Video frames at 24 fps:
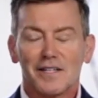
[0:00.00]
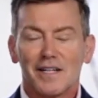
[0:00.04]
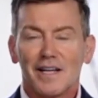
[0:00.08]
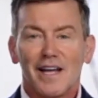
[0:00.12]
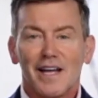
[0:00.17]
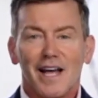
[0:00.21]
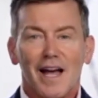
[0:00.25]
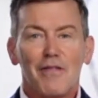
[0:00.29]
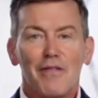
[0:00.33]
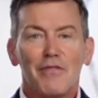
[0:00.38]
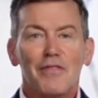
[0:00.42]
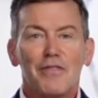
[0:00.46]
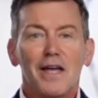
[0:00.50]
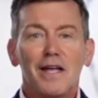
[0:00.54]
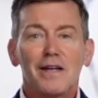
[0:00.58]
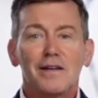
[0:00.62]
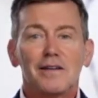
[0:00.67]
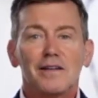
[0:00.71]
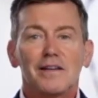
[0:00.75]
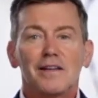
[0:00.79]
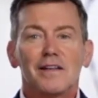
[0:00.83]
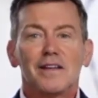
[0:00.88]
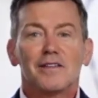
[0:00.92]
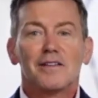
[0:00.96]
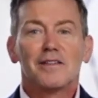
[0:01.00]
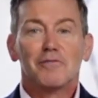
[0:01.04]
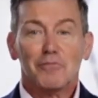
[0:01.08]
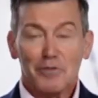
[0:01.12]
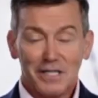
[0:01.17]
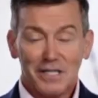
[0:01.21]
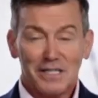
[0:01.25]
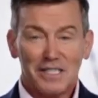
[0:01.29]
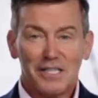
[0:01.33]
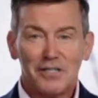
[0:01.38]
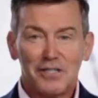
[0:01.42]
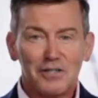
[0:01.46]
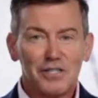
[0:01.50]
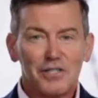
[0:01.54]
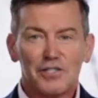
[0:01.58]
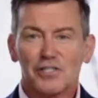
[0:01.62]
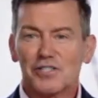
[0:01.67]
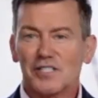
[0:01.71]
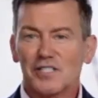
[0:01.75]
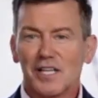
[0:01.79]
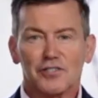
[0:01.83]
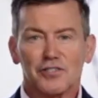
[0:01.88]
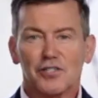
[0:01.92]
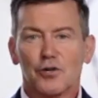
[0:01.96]
And then we literally just
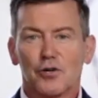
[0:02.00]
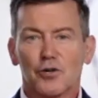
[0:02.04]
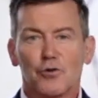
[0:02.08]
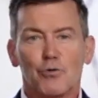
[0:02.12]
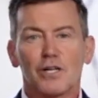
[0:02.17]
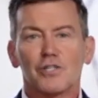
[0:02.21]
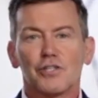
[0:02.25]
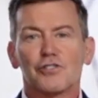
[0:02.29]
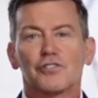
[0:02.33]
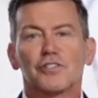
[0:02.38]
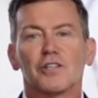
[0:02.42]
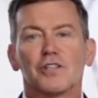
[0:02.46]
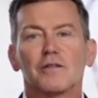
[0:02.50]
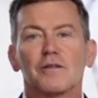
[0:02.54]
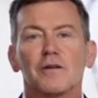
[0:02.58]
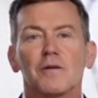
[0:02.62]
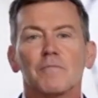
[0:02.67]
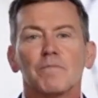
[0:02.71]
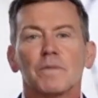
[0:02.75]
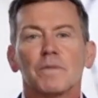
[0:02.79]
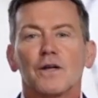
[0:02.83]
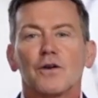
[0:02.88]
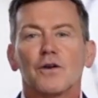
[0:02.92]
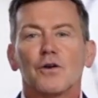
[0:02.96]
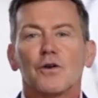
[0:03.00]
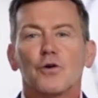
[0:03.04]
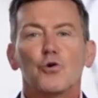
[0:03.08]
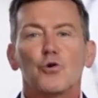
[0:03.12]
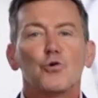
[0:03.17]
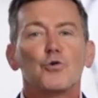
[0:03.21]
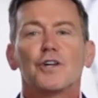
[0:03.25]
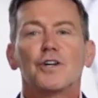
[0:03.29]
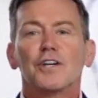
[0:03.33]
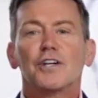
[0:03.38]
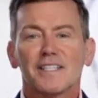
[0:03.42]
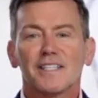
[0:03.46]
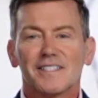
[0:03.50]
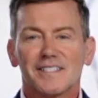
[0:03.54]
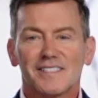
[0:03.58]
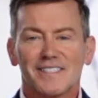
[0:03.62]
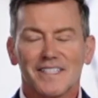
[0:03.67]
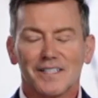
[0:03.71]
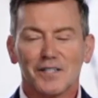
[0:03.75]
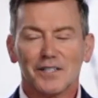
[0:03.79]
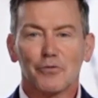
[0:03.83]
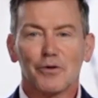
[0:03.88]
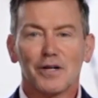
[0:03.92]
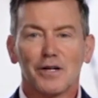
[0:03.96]
ask the question, who could
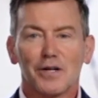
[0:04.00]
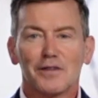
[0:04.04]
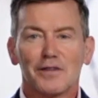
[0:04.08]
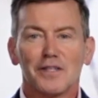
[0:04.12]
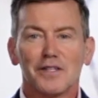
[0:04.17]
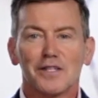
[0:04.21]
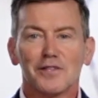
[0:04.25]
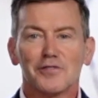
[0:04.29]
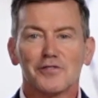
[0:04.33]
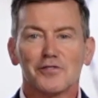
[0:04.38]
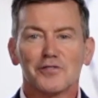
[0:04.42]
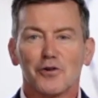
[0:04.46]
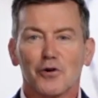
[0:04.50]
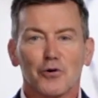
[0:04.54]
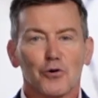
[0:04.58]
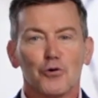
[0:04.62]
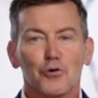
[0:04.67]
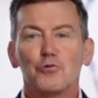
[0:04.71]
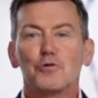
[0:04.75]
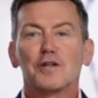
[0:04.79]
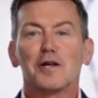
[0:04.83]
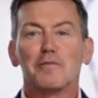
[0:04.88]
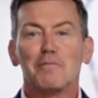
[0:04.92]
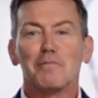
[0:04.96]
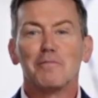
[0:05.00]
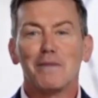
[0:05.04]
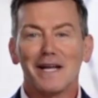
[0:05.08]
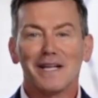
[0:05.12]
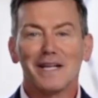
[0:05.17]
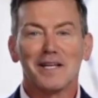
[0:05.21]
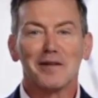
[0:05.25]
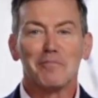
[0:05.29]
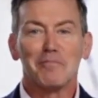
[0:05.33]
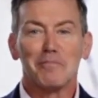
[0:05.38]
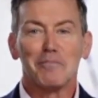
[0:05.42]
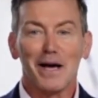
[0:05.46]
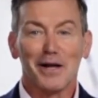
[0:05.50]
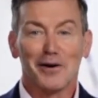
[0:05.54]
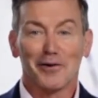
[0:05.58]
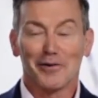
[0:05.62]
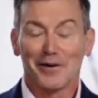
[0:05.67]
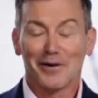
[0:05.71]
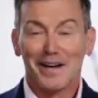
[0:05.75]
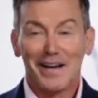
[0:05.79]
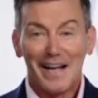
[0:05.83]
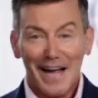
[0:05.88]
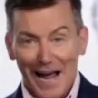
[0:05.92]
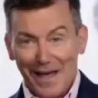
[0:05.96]
accelerate this, or who could make it better?
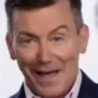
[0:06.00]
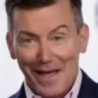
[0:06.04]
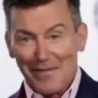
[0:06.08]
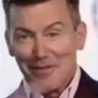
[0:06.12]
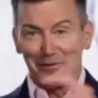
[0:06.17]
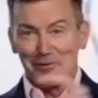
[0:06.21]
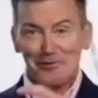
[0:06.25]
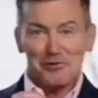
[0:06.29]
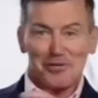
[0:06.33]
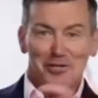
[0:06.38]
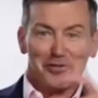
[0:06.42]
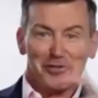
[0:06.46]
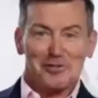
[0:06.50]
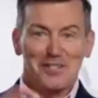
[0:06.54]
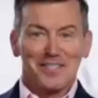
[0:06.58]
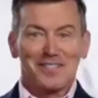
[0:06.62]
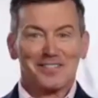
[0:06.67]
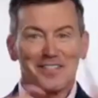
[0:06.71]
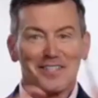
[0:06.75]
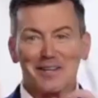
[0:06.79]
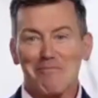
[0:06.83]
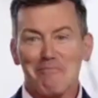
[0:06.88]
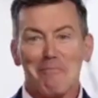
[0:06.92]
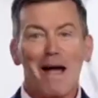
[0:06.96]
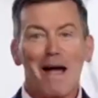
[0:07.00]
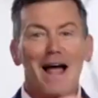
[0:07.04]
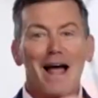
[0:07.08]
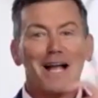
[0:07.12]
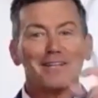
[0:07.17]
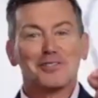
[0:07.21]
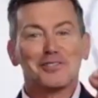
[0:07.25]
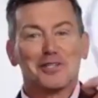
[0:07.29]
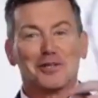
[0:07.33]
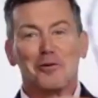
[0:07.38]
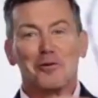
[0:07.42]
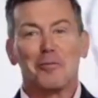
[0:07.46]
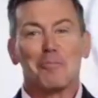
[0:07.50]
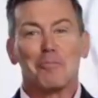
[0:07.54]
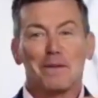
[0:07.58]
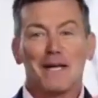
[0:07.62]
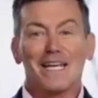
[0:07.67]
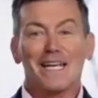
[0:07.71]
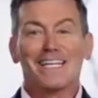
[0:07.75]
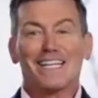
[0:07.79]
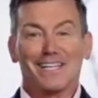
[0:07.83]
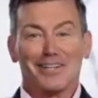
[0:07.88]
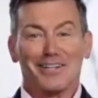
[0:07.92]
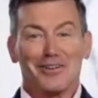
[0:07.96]
And there's just this like magical
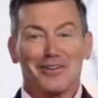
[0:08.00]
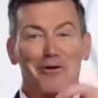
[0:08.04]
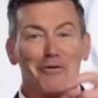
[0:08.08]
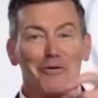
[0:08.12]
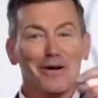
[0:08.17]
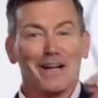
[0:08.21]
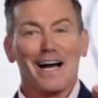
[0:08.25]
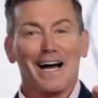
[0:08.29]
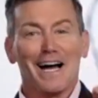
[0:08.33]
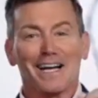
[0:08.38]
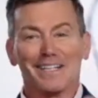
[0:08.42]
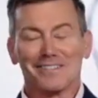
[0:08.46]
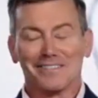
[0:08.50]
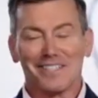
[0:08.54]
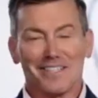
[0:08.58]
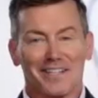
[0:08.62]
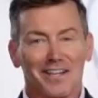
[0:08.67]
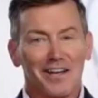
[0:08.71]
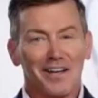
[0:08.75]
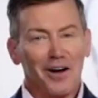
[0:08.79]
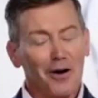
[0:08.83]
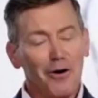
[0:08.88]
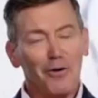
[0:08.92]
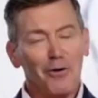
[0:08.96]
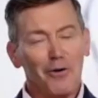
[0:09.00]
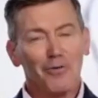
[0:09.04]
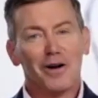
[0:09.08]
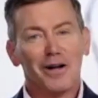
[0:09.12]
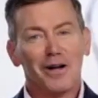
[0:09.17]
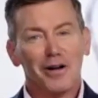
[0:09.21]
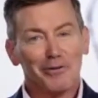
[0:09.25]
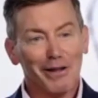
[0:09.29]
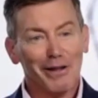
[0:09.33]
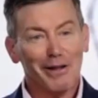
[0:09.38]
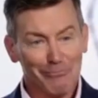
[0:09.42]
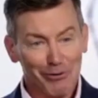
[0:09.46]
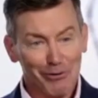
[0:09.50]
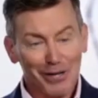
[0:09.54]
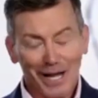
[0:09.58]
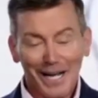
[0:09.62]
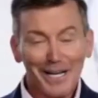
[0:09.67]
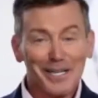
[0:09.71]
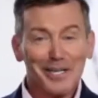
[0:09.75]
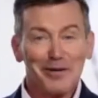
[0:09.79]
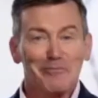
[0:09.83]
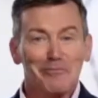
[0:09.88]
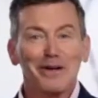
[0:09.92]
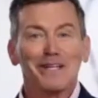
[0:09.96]
pinging going on and say, oh, well, I
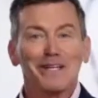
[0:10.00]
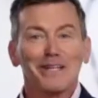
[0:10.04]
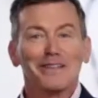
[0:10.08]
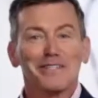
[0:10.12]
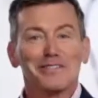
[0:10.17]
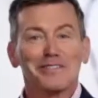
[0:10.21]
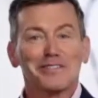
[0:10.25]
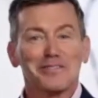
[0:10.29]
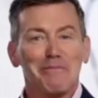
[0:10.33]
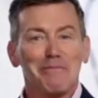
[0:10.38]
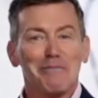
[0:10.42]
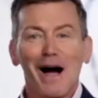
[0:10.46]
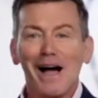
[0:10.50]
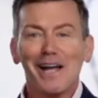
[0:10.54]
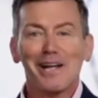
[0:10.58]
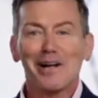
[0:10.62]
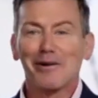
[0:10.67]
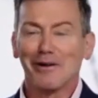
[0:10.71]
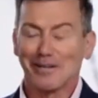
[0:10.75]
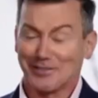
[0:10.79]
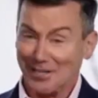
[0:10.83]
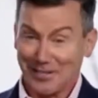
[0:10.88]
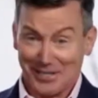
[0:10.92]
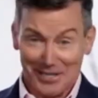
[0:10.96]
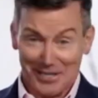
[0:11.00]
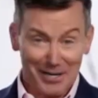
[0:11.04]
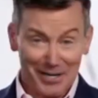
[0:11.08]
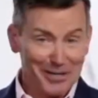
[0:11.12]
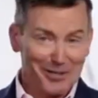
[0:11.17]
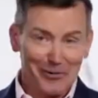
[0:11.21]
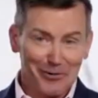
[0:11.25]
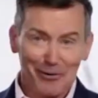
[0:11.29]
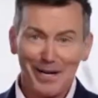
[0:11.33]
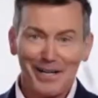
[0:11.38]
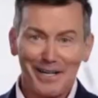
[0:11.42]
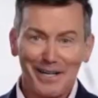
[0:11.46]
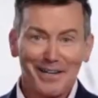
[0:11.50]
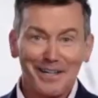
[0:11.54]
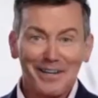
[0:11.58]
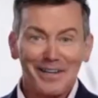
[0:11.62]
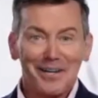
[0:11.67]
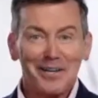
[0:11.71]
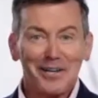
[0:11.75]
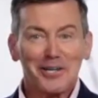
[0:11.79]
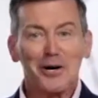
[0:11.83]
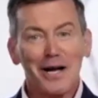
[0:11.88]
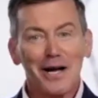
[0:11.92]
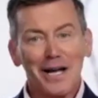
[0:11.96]
could bring this to my area. I say, okay, great.
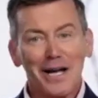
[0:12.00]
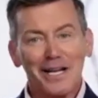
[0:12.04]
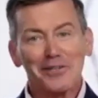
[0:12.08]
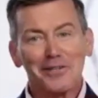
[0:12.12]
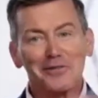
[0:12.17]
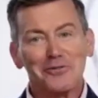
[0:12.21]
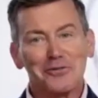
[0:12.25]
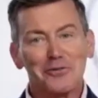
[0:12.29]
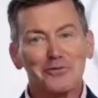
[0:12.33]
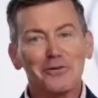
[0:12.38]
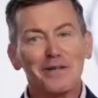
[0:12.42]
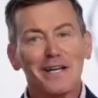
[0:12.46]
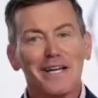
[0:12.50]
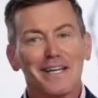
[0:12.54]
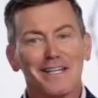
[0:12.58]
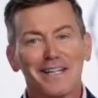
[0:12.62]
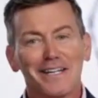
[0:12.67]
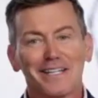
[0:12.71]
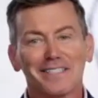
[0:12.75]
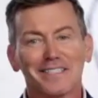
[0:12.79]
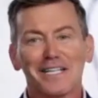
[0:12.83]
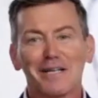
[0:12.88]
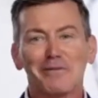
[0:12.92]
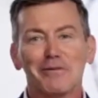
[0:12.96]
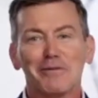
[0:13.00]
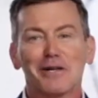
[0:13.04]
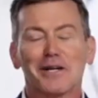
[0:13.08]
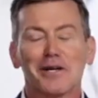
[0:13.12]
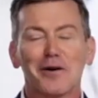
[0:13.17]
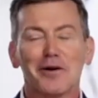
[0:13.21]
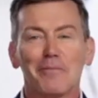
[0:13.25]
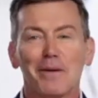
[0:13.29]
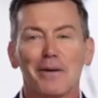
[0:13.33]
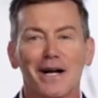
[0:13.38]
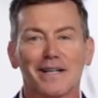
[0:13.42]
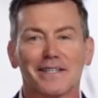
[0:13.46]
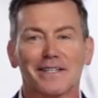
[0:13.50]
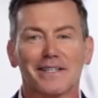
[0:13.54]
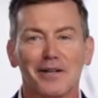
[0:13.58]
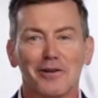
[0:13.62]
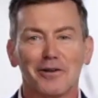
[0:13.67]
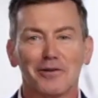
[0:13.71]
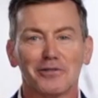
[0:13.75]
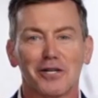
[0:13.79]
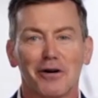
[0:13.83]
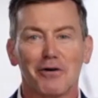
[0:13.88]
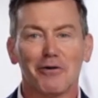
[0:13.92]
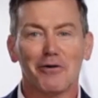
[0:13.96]
Go ahead and do it. And next time you come back, tell us
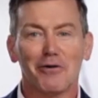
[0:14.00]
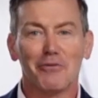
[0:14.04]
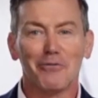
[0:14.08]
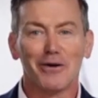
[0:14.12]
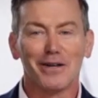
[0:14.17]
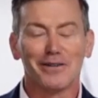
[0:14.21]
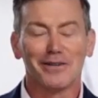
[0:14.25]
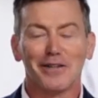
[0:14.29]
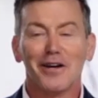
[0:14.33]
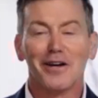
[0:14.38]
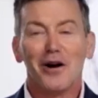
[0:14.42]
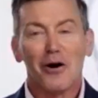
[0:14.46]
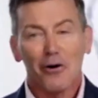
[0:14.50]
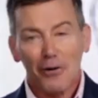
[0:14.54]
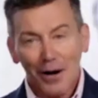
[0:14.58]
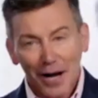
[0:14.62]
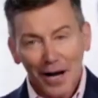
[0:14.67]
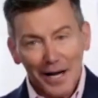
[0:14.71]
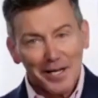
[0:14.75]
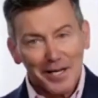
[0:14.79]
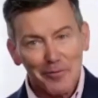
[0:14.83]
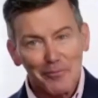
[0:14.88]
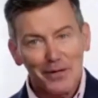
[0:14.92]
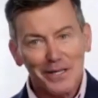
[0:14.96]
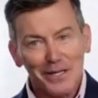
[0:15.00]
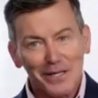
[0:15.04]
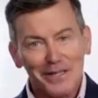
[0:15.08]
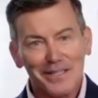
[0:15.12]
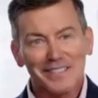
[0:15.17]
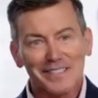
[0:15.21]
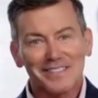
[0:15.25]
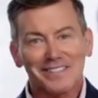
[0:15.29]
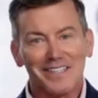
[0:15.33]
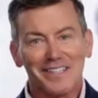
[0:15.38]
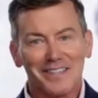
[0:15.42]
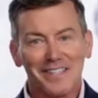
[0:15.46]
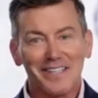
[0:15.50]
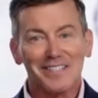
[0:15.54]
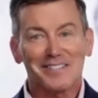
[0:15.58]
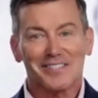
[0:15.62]
how it went. Or I could bring this to this.